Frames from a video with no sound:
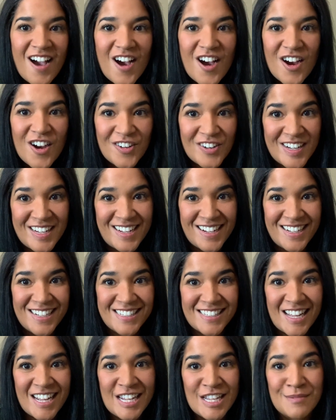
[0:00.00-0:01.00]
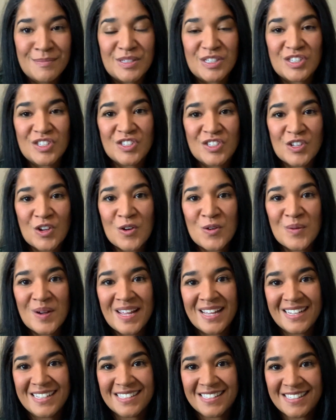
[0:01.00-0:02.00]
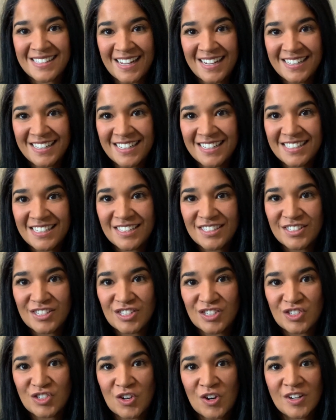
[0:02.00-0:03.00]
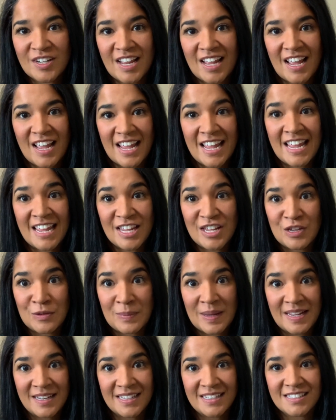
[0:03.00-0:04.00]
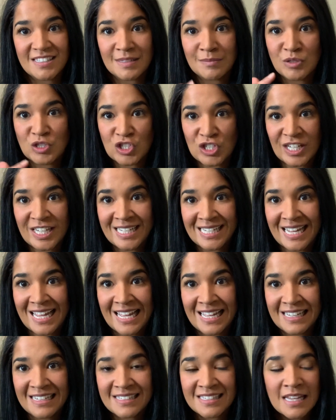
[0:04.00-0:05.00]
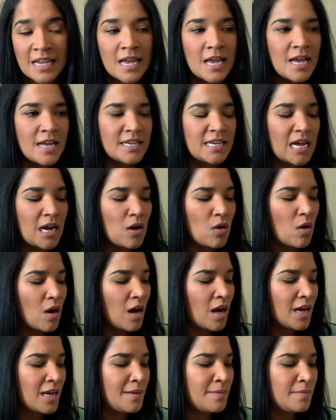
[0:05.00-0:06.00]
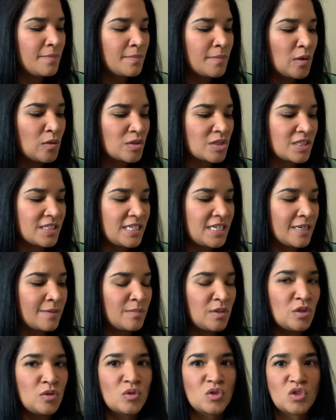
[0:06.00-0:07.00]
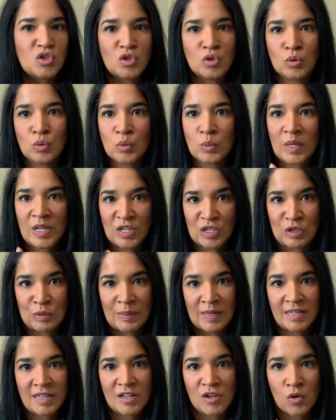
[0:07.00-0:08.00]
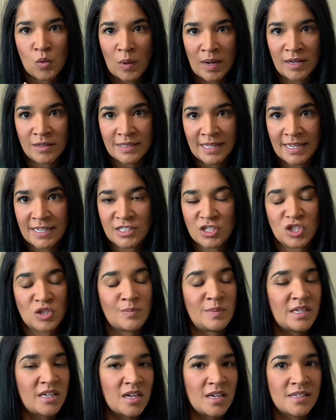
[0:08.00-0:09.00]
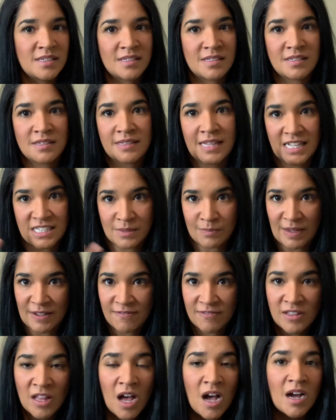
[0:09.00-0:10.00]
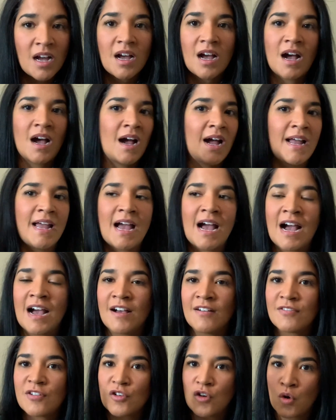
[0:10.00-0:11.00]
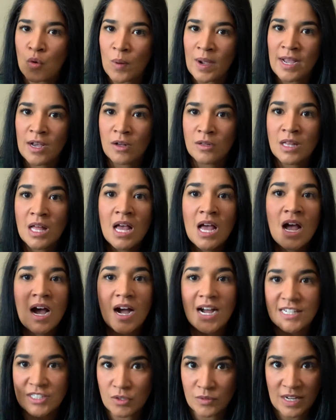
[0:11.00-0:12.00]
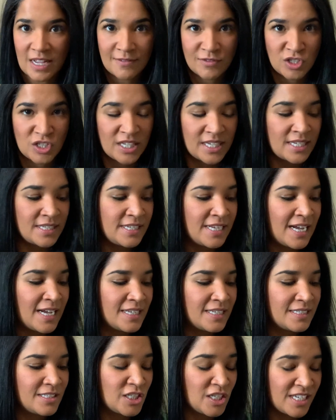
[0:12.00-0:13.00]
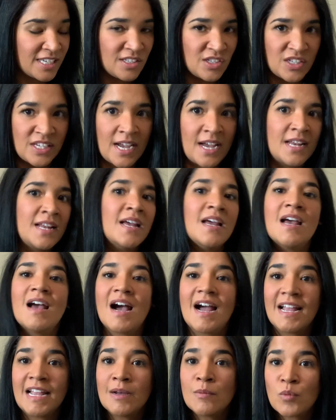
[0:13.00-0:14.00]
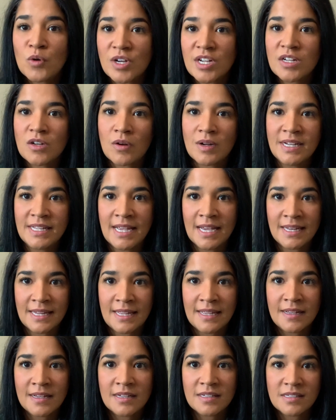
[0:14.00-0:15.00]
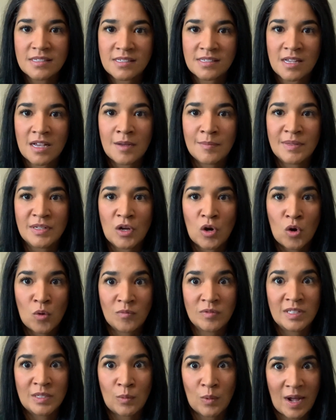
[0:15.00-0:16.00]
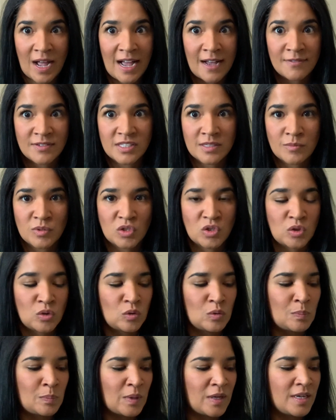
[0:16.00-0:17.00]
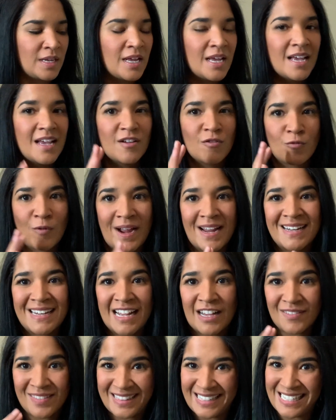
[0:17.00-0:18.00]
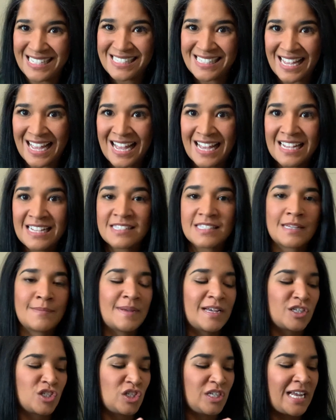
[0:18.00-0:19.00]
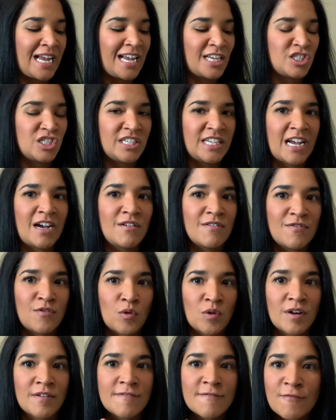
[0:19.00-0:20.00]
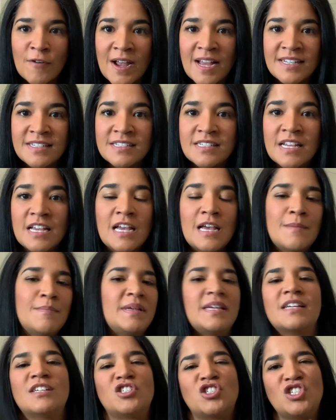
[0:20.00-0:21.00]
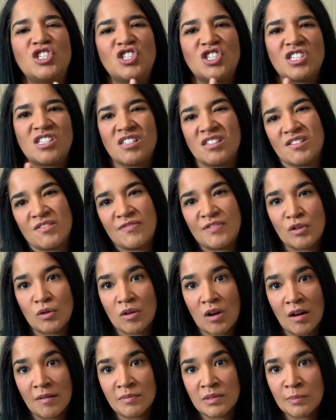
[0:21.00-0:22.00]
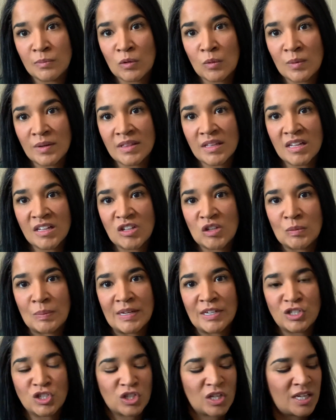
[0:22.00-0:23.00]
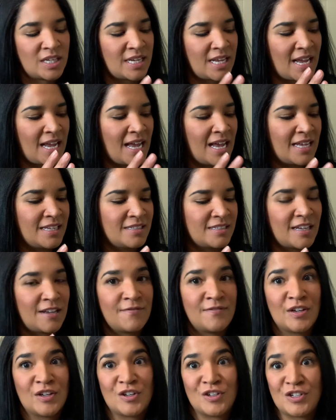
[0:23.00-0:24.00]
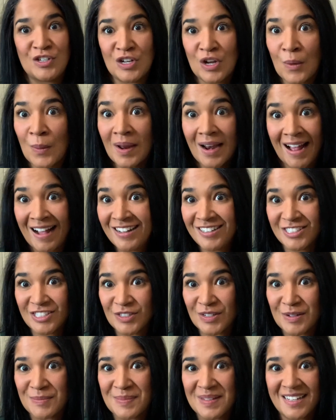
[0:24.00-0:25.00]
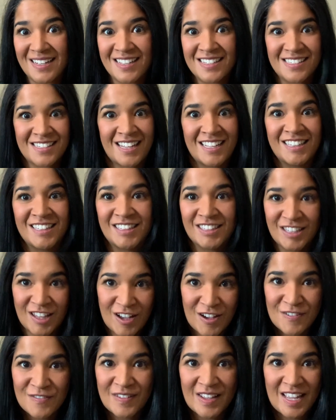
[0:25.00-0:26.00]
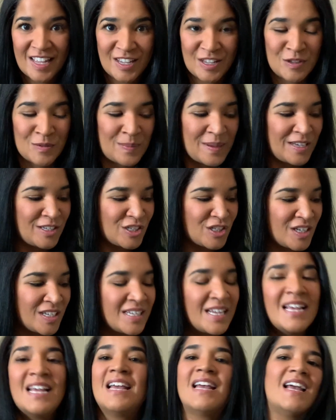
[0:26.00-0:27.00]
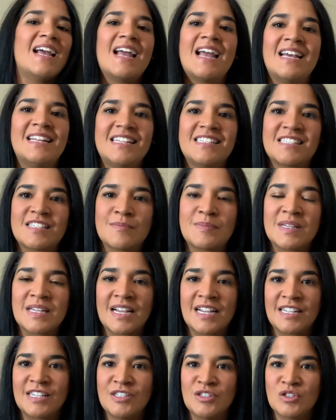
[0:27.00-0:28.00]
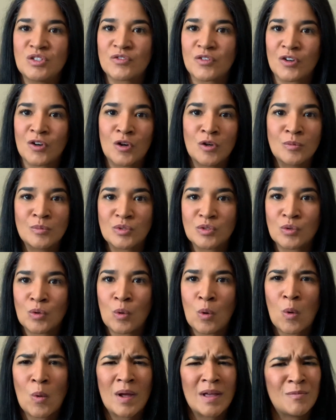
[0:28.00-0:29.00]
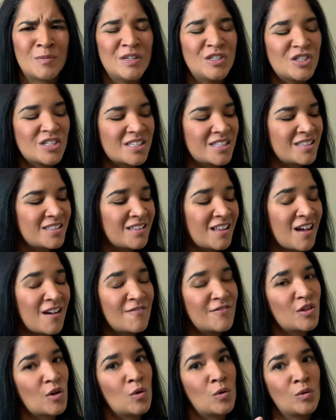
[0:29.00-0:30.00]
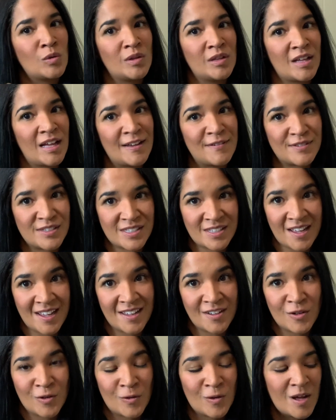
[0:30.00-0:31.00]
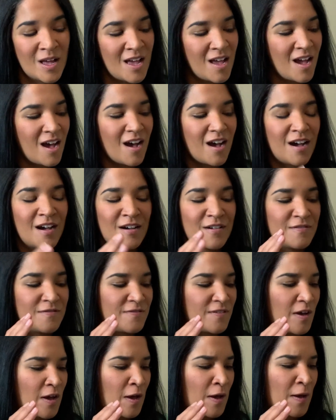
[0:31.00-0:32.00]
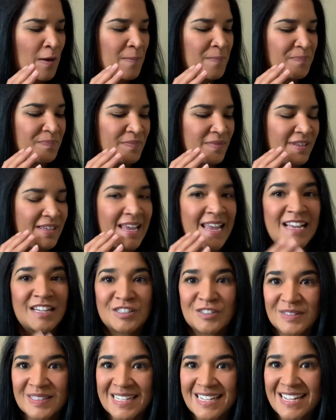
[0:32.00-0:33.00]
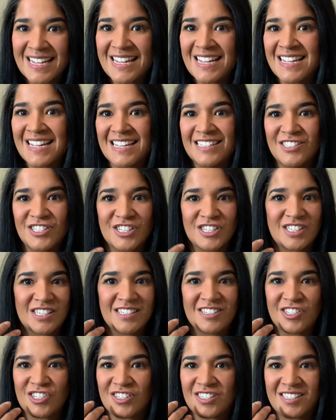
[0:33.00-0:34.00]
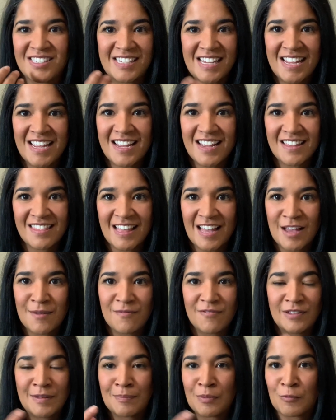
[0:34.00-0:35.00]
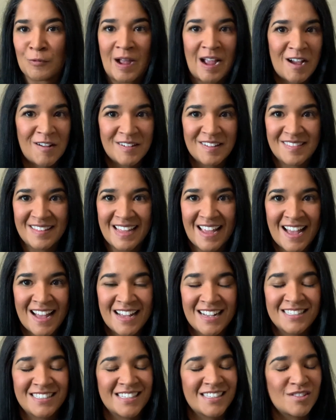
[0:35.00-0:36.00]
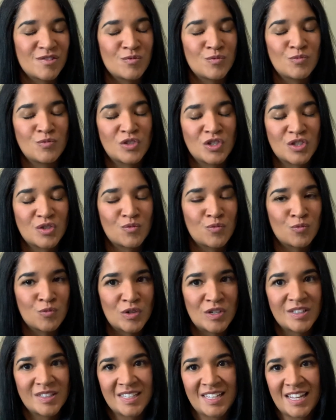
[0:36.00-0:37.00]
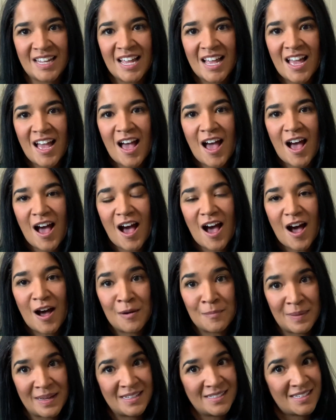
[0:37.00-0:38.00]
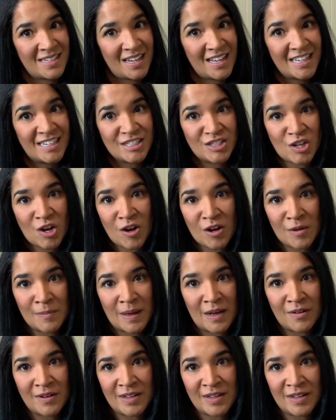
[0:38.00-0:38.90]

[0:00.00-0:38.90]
All right, guys, I am so excited to start incubating some chicken eggs. Now, I mostly am used to incubating quail eggs just because that's my flock. I have quail. I don't have chickens yet. I am working on getting some and hopefully we'll have some soon, but right now these eggs I'm actually hatching out for a friend because she just doesn't feel comfortable with incubation, and I figured, you know what, I'll do it because I love incubation and it's something I can use for homeschool, and we just love the whole life cycle of candling and just seeing them flip around in the eggs. It's just really amazing. I could talk about